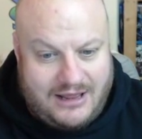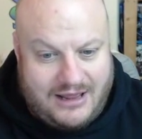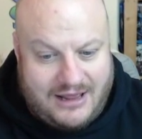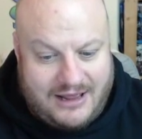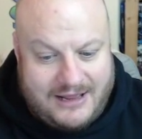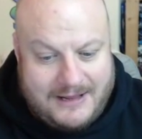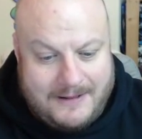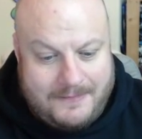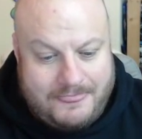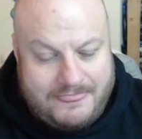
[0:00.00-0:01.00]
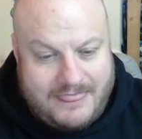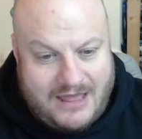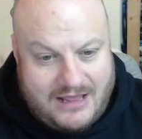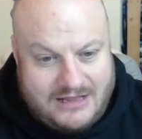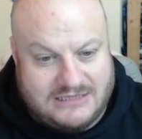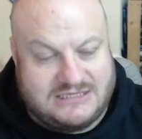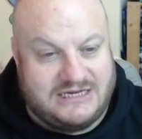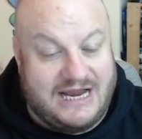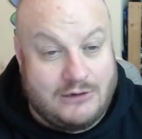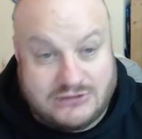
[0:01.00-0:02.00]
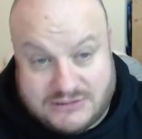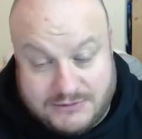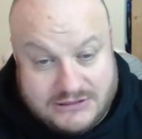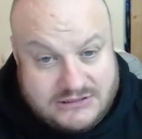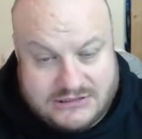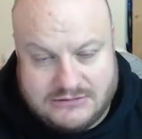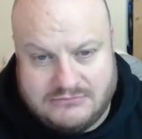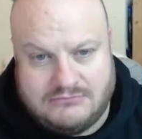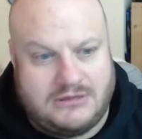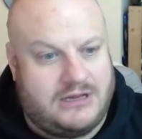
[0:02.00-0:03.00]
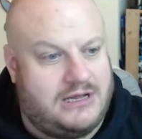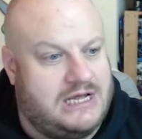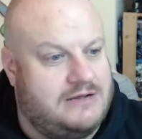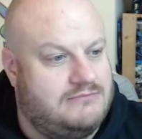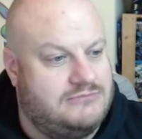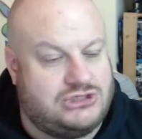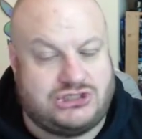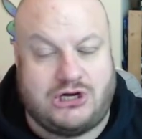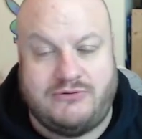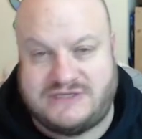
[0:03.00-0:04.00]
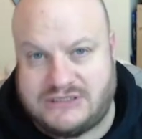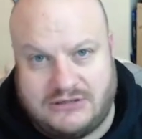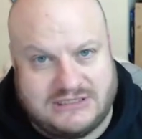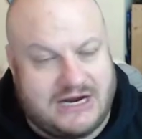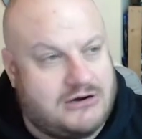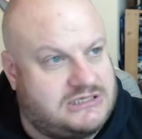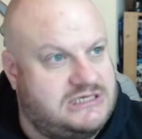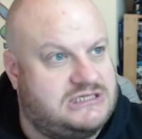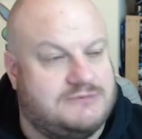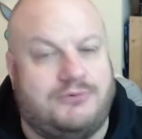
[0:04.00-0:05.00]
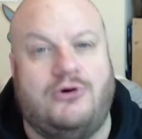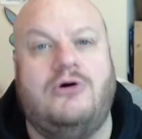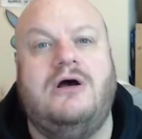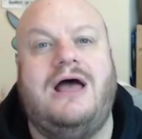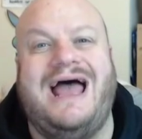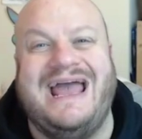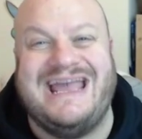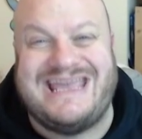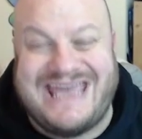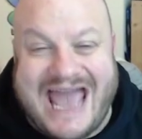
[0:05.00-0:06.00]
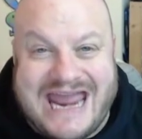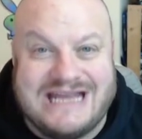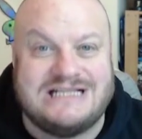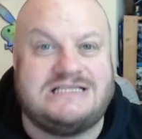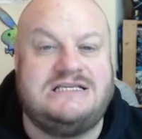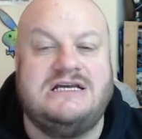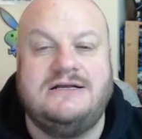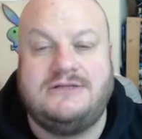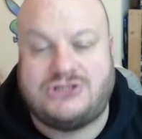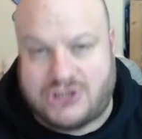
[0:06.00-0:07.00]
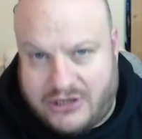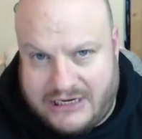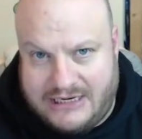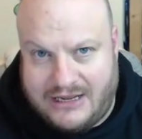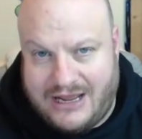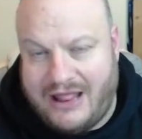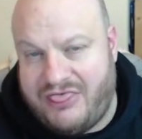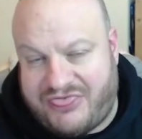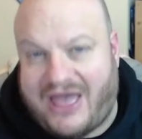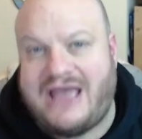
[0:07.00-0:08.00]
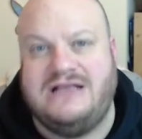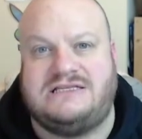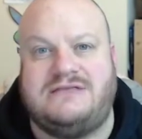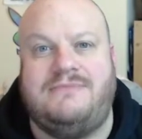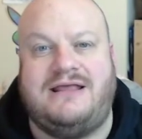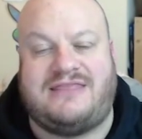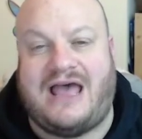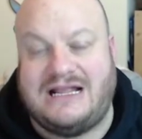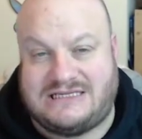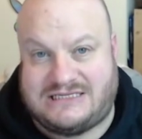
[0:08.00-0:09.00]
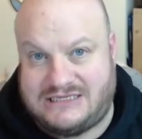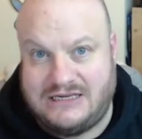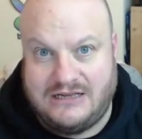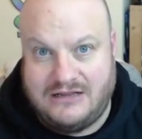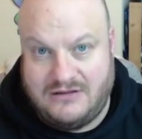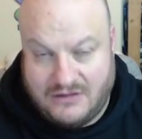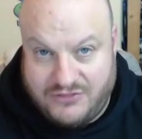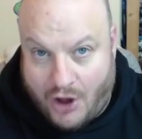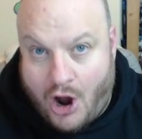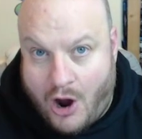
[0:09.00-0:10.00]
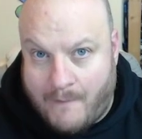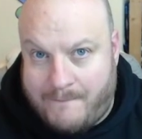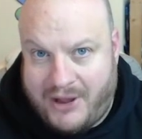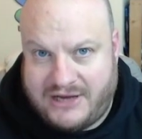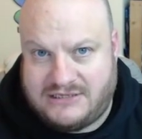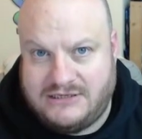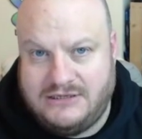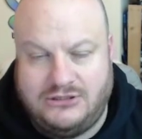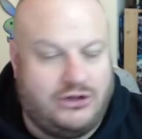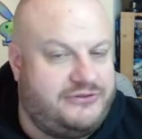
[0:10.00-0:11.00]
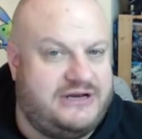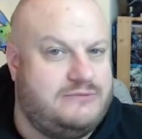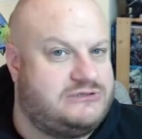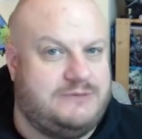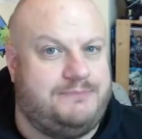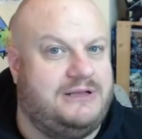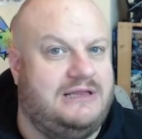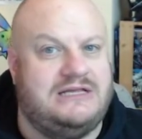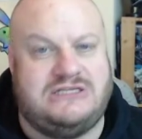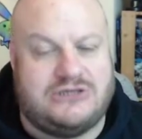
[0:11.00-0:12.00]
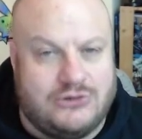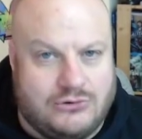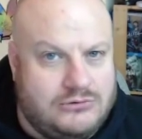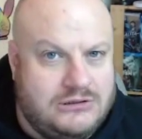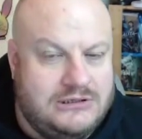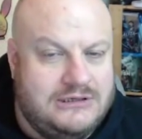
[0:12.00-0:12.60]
uh, denouncement, um, show of solidarity, support against China, and that is the that's the hotbed. Not that it was a political,